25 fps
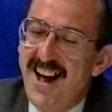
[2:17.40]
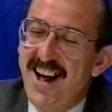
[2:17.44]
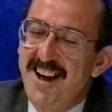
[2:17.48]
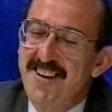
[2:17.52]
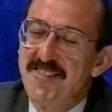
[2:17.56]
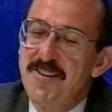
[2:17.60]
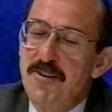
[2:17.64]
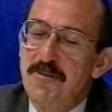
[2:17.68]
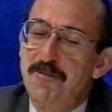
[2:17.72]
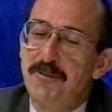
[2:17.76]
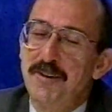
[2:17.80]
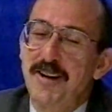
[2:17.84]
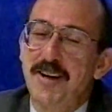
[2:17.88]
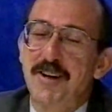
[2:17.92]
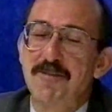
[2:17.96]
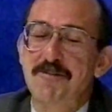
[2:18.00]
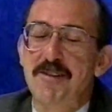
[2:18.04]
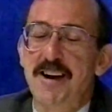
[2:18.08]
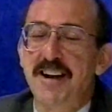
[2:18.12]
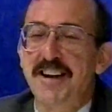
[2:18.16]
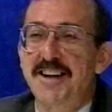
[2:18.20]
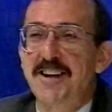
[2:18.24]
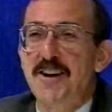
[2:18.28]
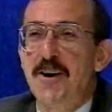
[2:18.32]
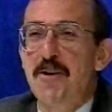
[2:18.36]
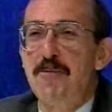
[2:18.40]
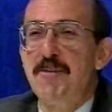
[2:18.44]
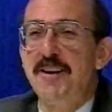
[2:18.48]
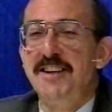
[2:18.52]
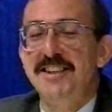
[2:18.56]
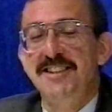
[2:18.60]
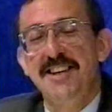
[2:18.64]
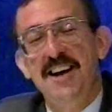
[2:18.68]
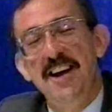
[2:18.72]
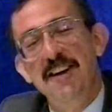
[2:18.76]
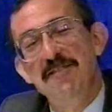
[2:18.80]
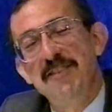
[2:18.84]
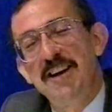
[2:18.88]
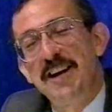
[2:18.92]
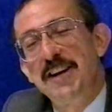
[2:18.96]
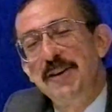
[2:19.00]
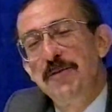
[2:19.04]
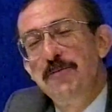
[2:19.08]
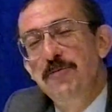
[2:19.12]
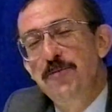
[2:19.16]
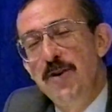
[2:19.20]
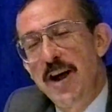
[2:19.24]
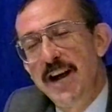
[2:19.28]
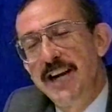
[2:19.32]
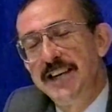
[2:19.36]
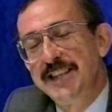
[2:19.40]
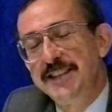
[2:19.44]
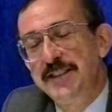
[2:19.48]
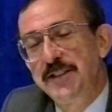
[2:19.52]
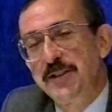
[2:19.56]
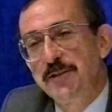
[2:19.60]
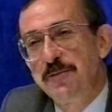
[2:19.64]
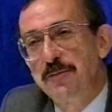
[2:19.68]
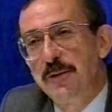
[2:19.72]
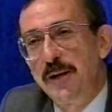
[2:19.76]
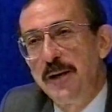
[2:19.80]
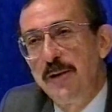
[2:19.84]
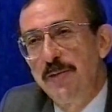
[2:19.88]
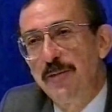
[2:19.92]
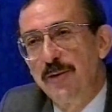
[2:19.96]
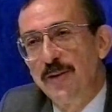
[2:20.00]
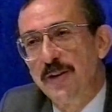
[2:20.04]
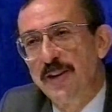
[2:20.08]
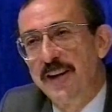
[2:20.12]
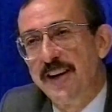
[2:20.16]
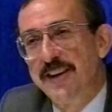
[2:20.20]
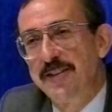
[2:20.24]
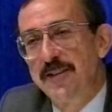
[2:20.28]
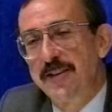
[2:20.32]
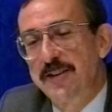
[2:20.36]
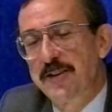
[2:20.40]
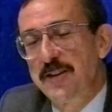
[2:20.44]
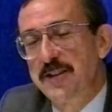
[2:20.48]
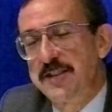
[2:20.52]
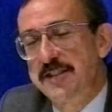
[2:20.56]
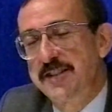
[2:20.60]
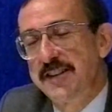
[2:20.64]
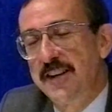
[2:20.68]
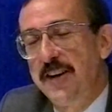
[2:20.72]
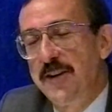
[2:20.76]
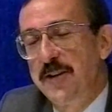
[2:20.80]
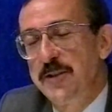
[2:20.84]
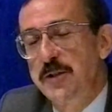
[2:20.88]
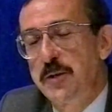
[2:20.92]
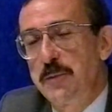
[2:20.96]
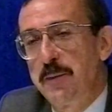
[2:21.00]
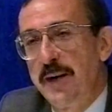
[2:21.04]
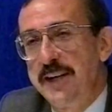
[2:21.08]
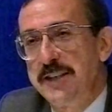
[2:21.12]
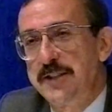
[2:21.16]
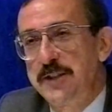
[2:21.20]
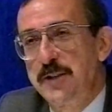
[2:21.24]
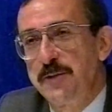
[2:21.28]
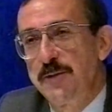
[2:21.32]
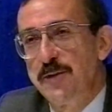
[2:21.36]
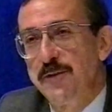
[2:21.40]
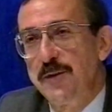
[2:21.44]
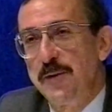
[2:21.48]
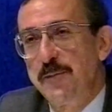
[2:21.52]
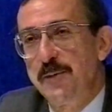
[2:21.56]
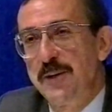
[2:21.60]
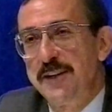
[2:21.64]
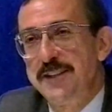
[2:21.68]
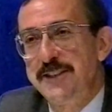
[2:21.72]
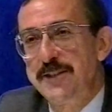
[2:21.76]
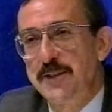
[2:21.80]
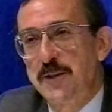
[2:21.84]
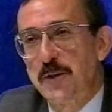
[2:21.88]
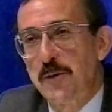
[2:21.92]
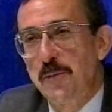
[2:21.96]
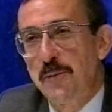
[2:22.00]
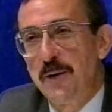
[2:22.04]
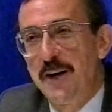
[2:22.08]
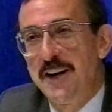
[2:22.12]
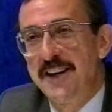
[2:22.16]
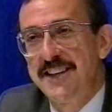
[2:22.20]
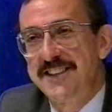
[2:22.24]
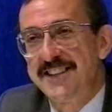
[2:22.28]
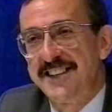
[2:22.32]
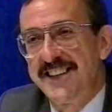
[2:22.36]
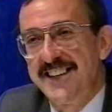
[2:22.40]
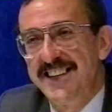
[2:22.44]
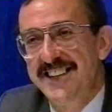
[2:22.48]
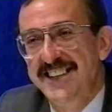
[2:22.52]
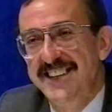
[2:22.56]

I repeat my comment. I've had a range of people across the whole spectrum of the political party.